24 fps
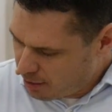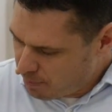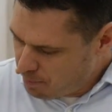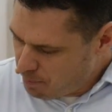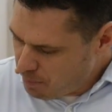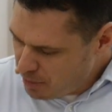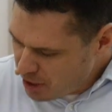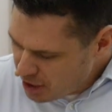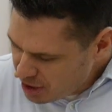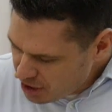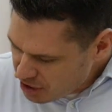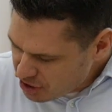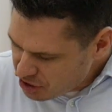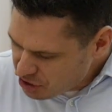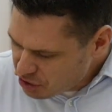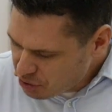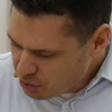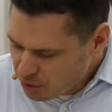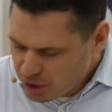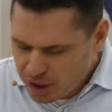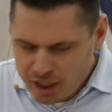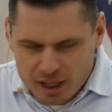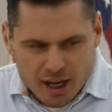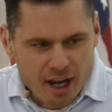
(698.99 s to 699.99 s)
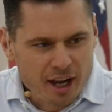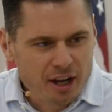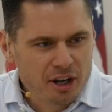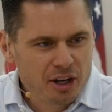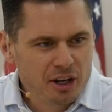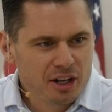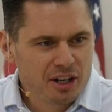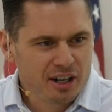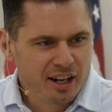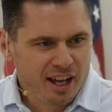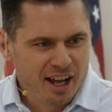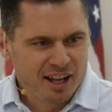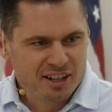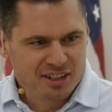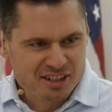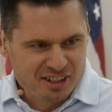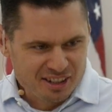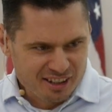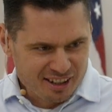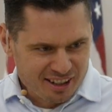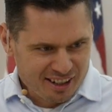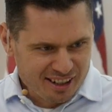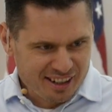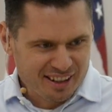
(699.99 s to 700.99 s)
Ministry, I
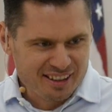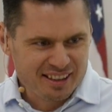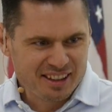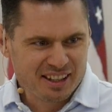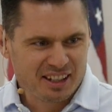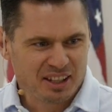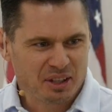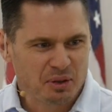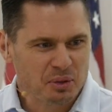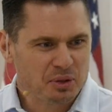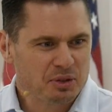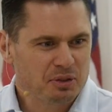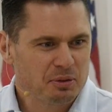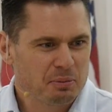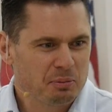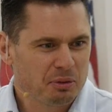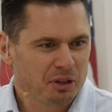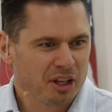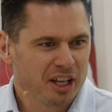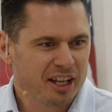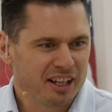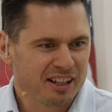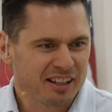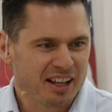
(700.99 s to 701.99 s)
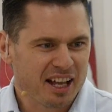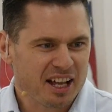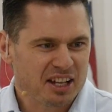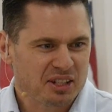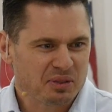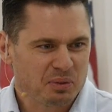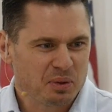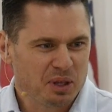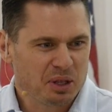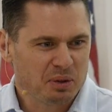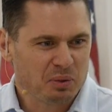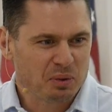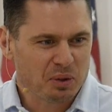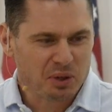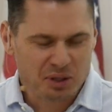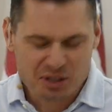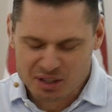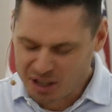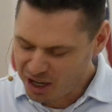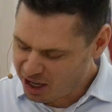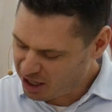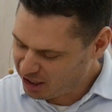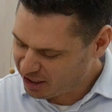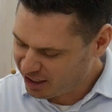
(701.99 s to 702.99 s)
think it was from Blake last week we were
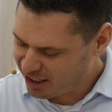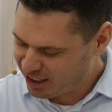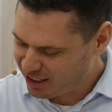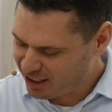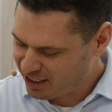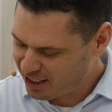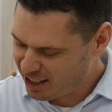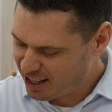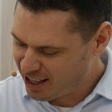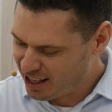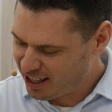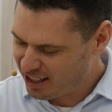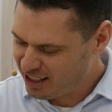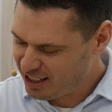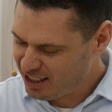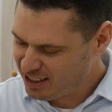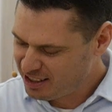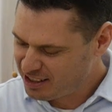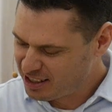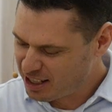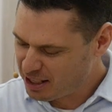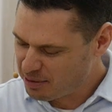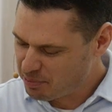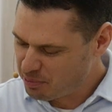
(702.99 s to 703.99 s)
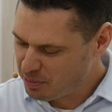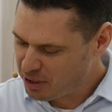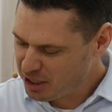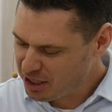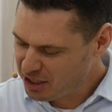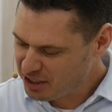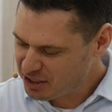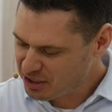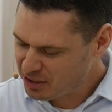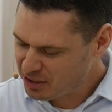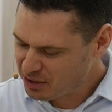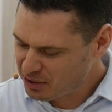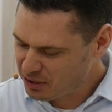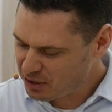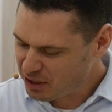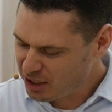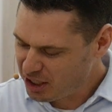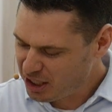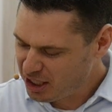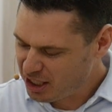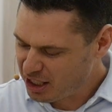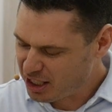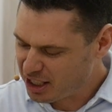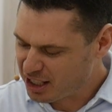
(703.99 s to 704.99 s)
talking, and he said
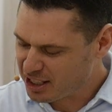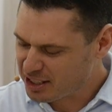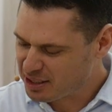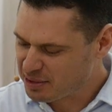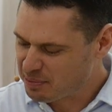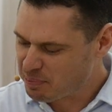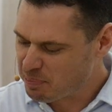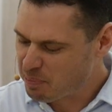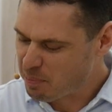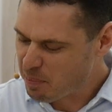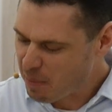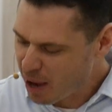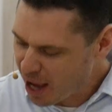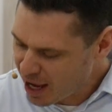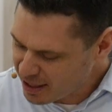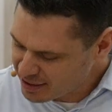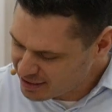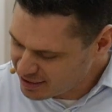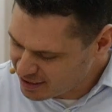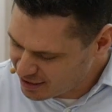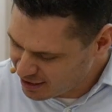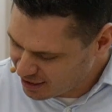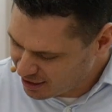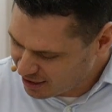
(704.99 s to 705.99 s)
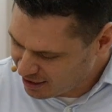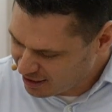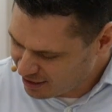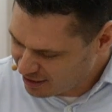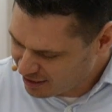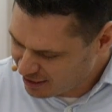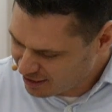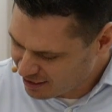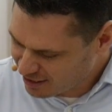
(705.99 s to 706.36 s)
ministry is messy.